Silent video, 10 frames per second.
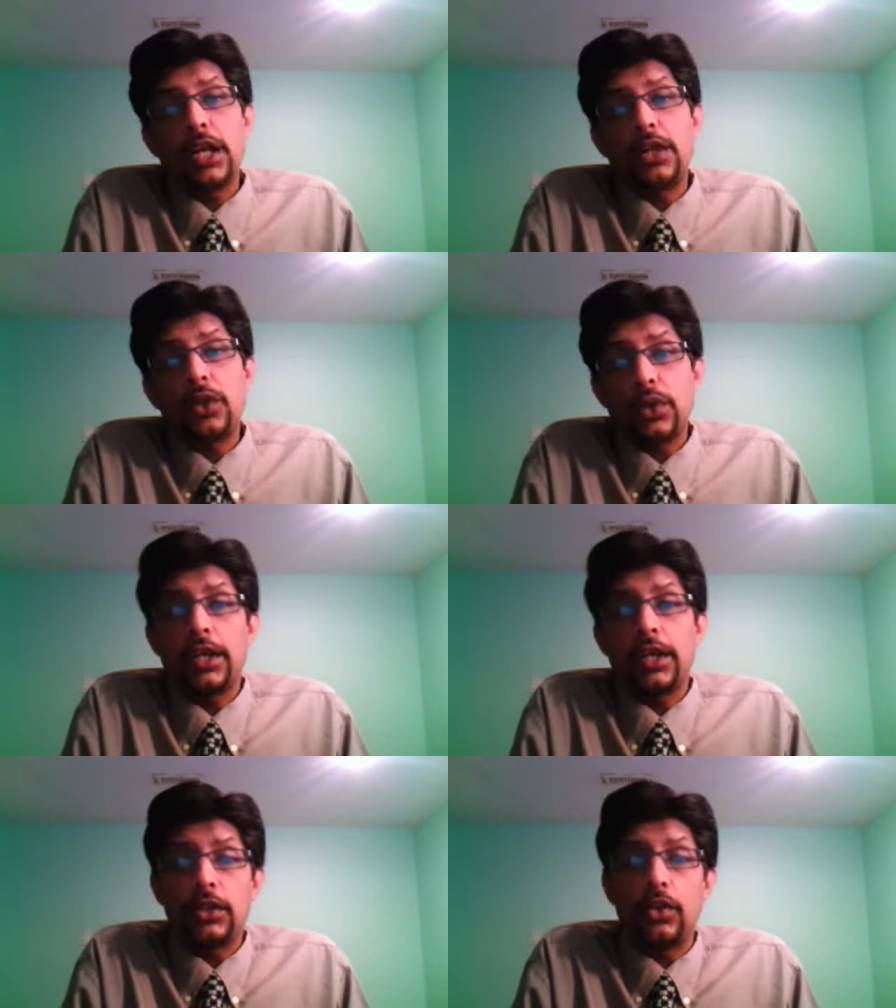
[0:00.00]

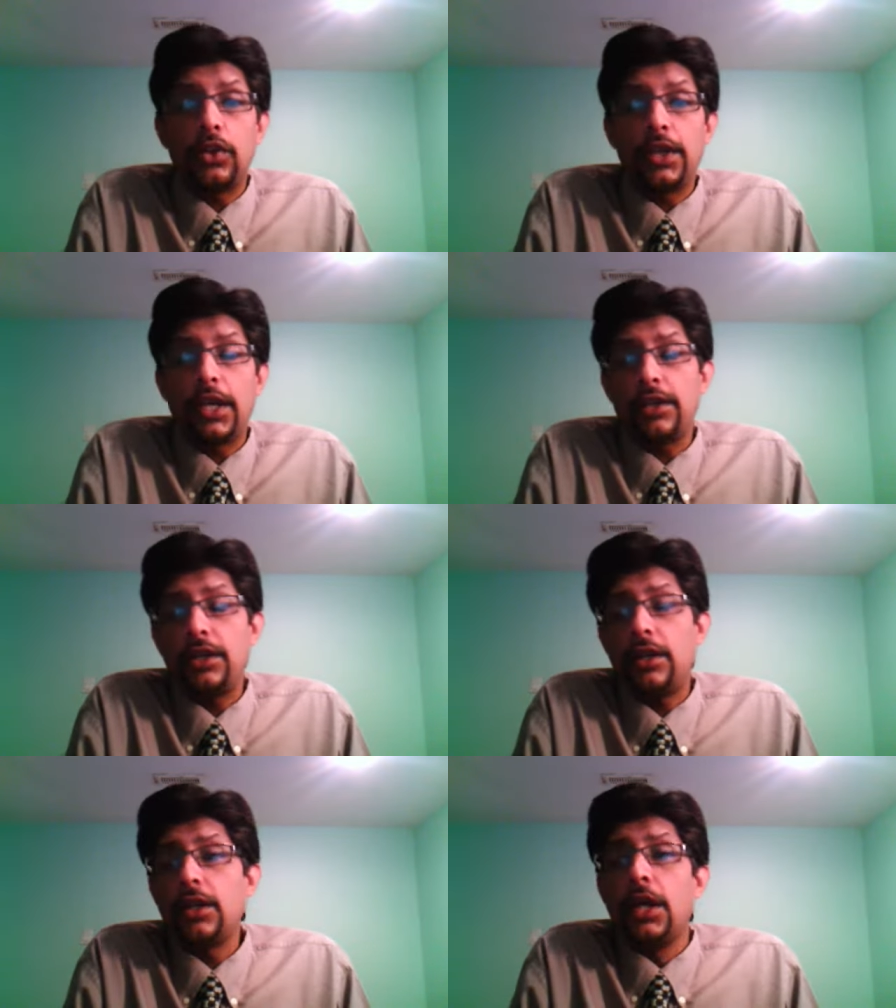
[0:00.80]
looking in good nick
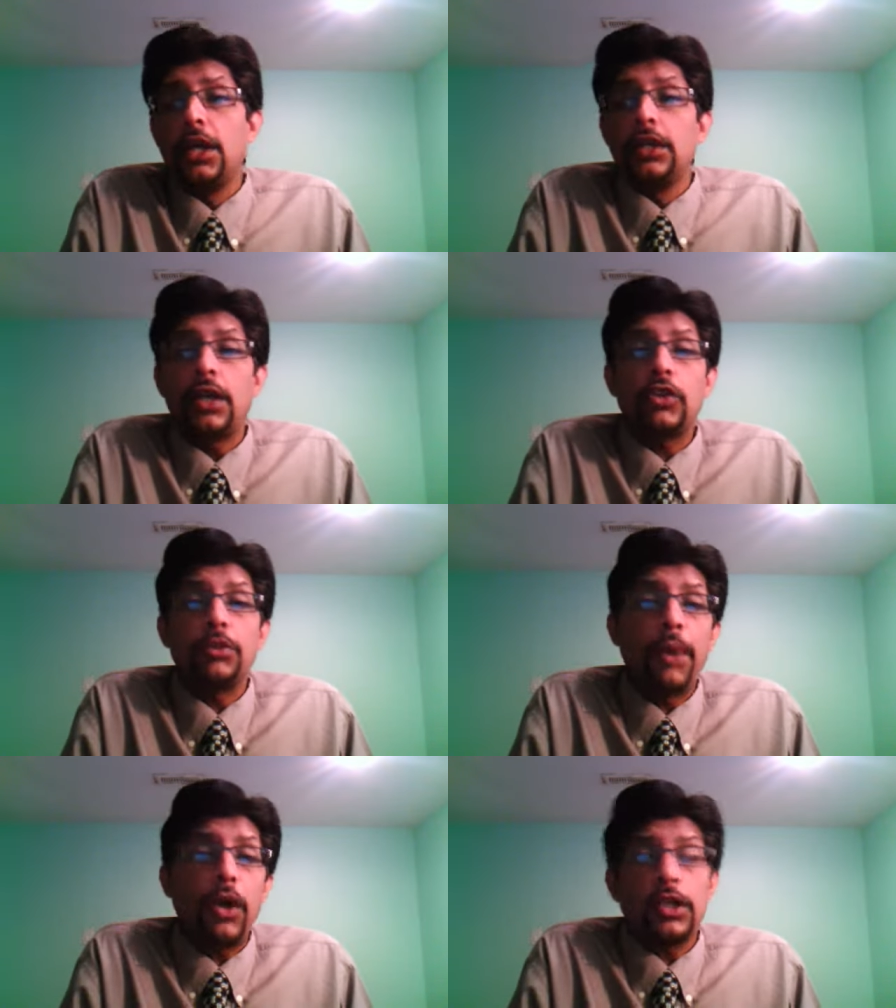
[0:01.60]
here. Now the
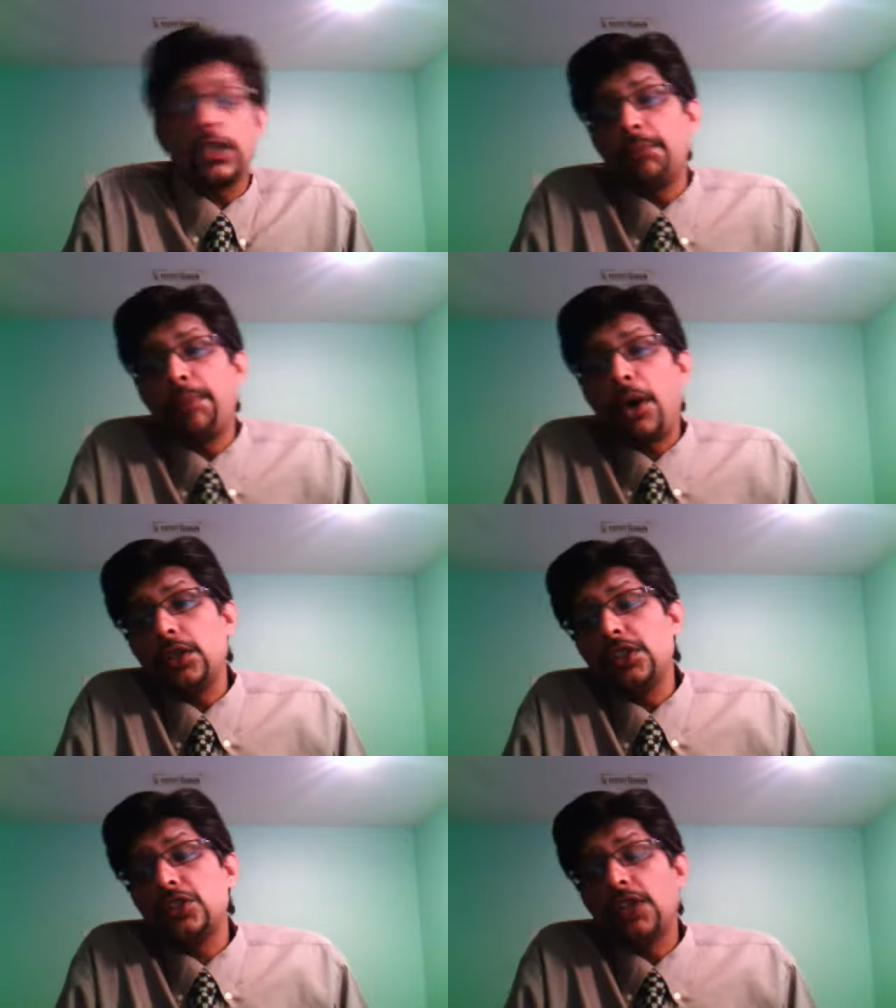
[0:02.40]
bowling, the
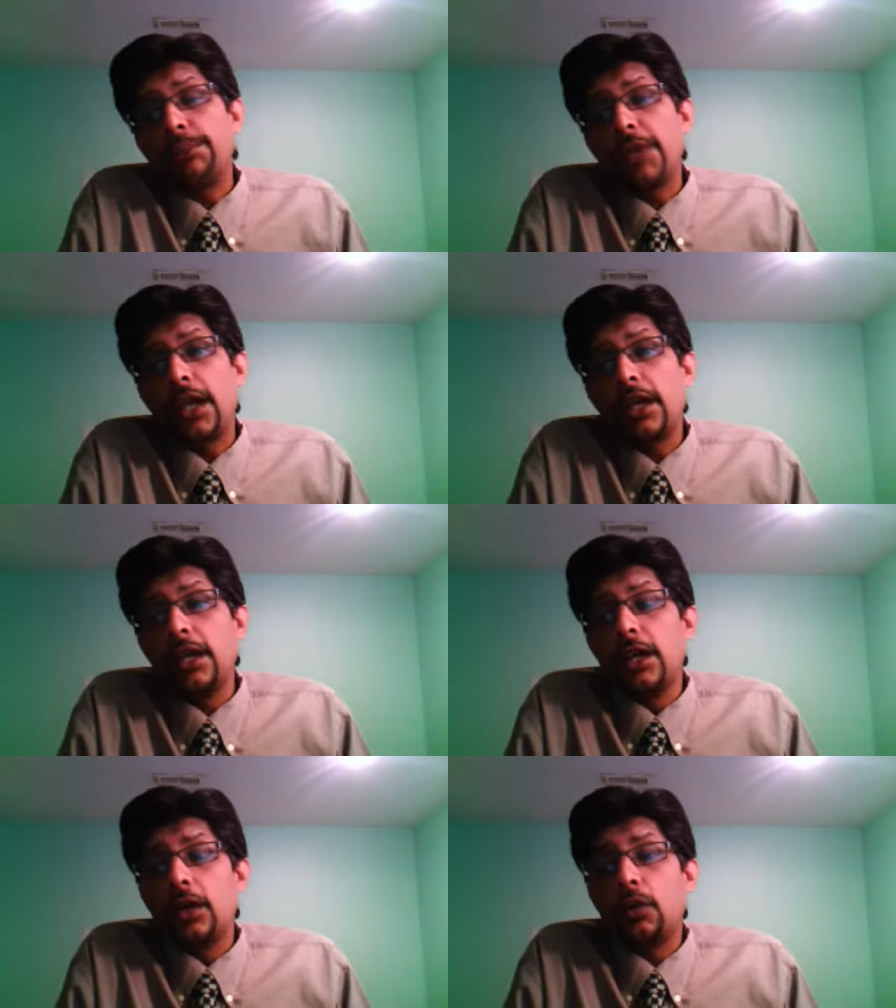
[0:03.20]
bowling is something
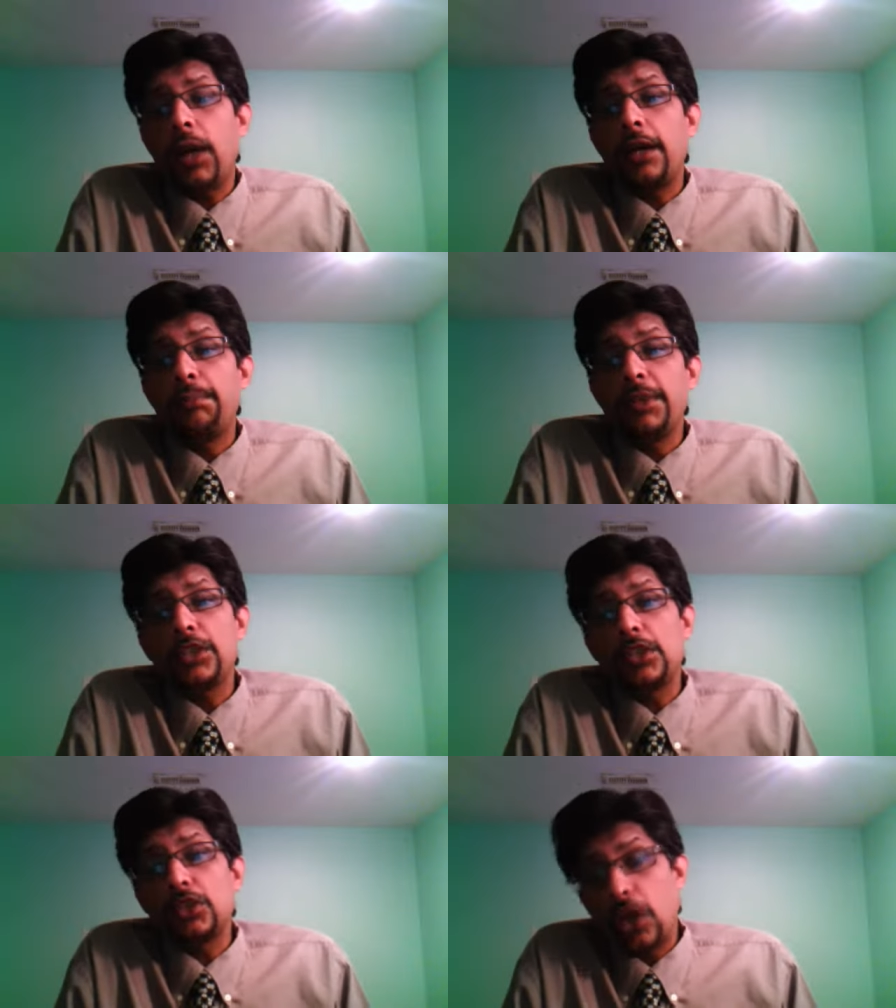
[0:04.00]
where
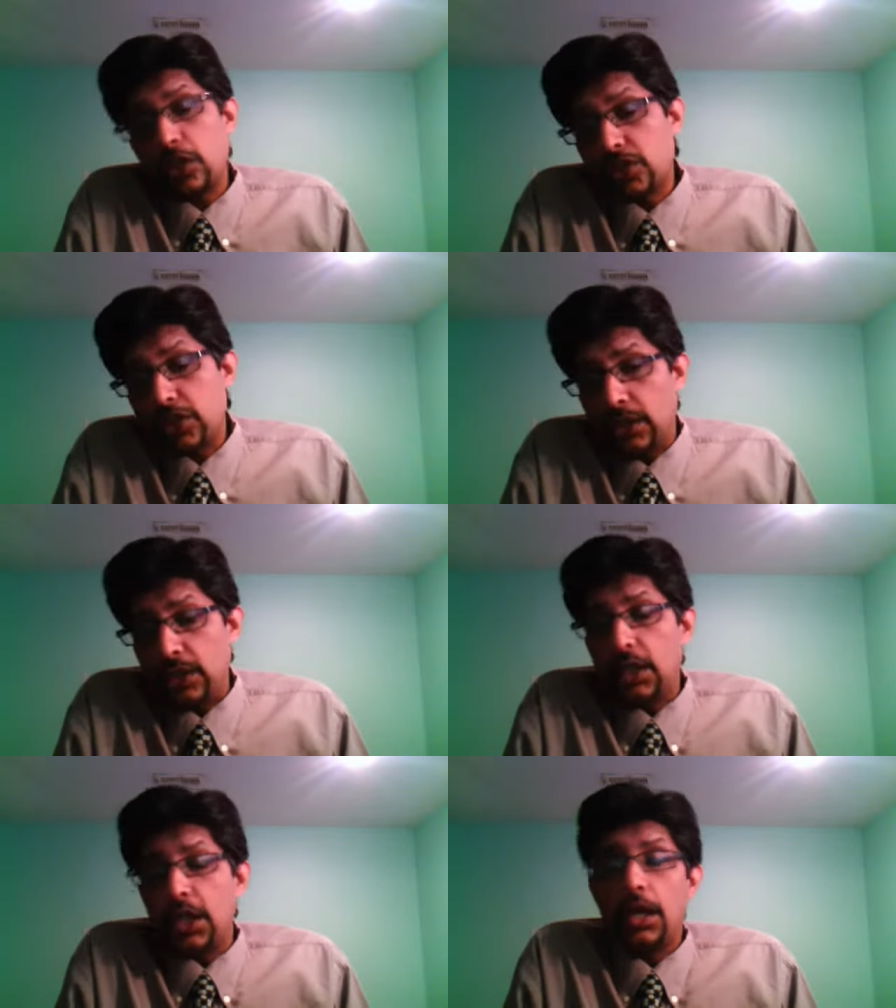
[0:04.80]
Mitchell Johnson
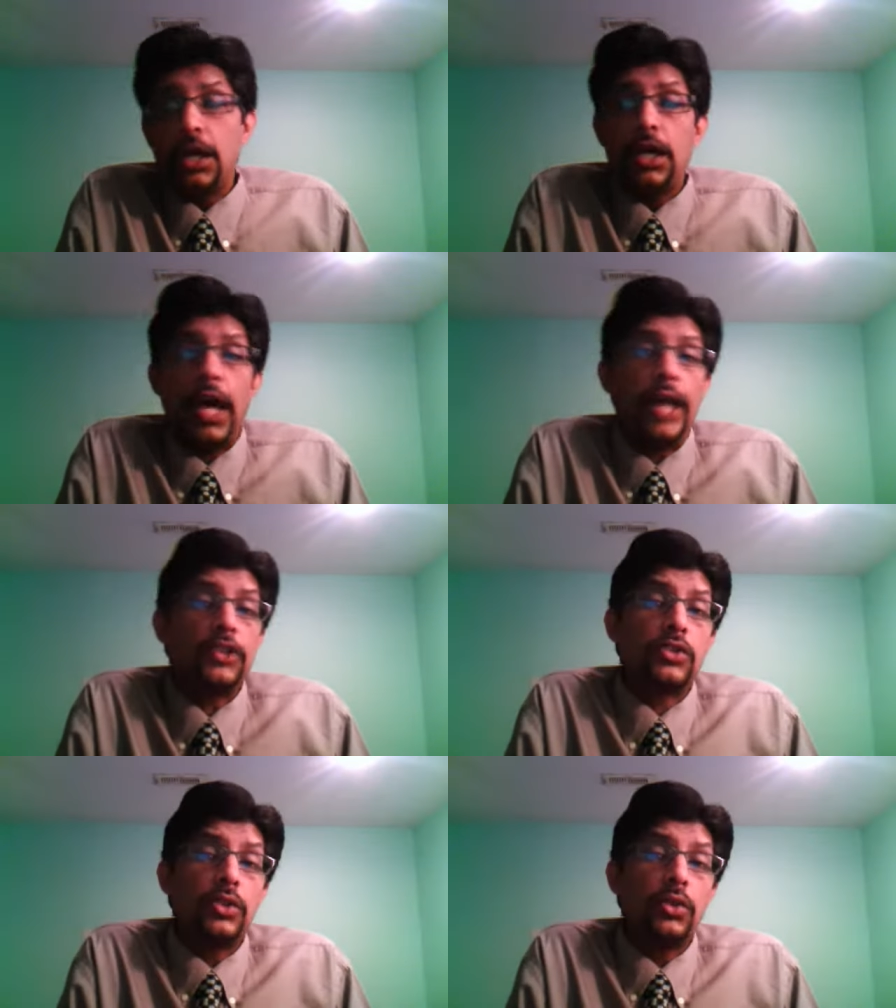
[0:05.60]
uh, has
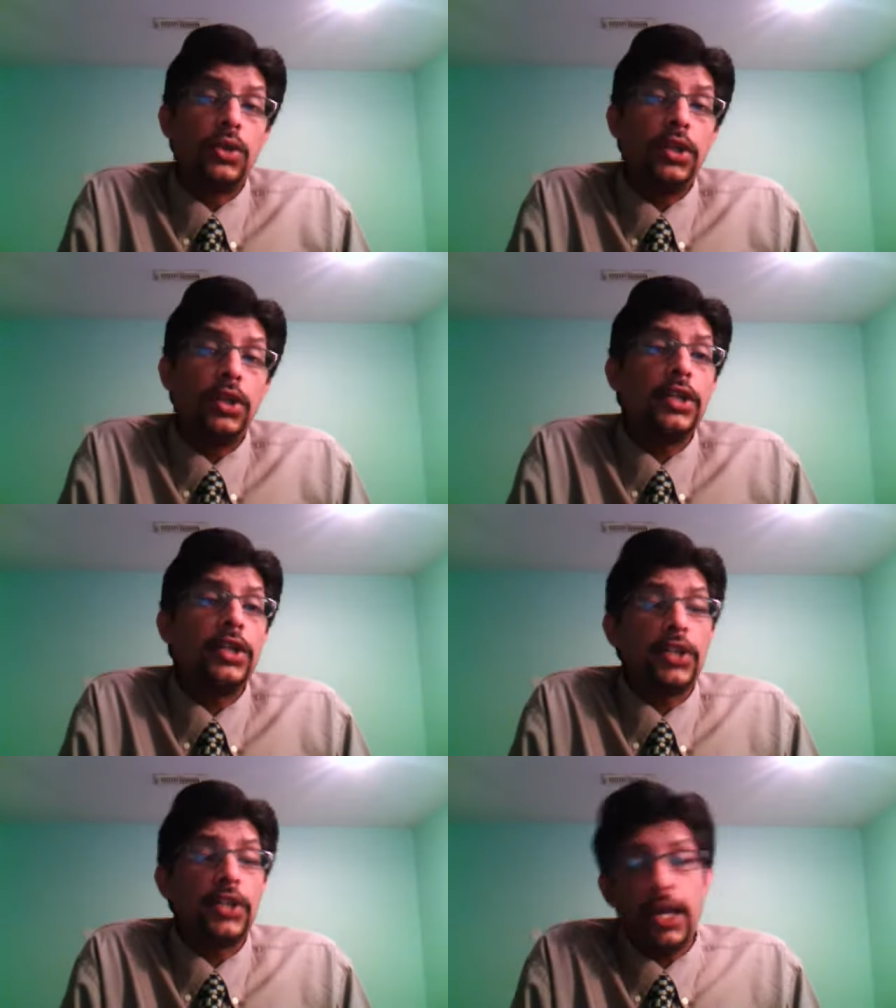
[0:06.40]
to really
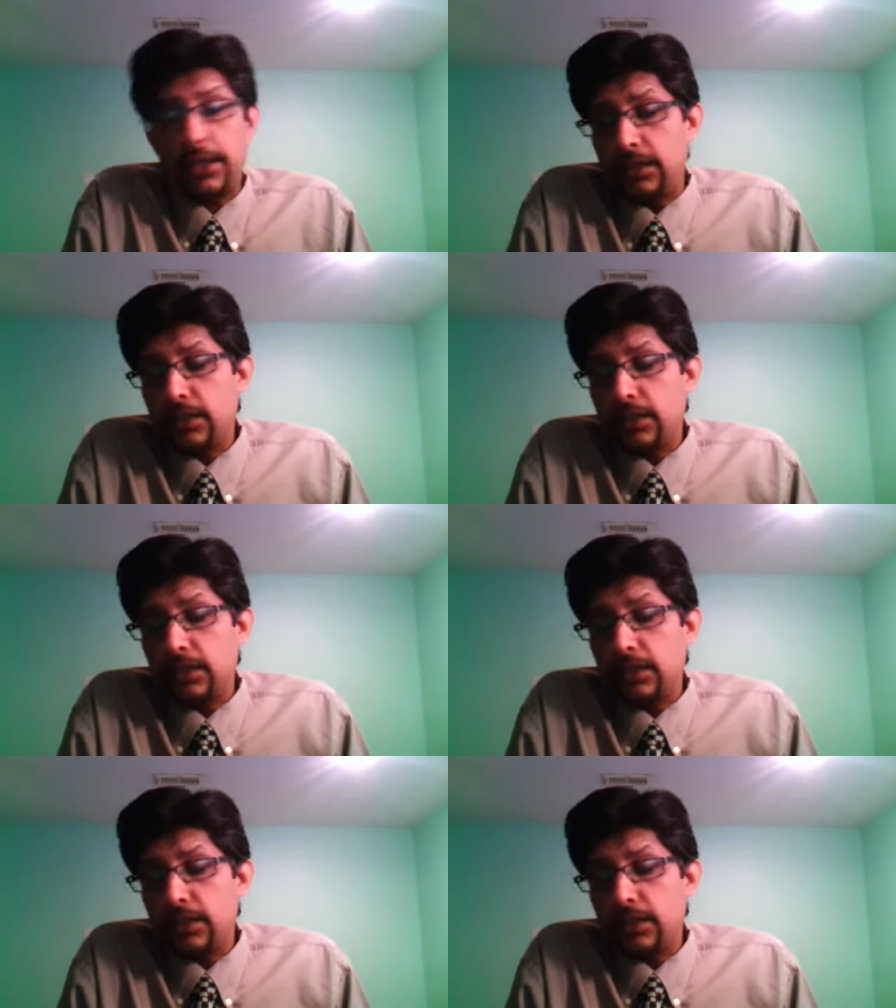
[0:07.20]
tear in.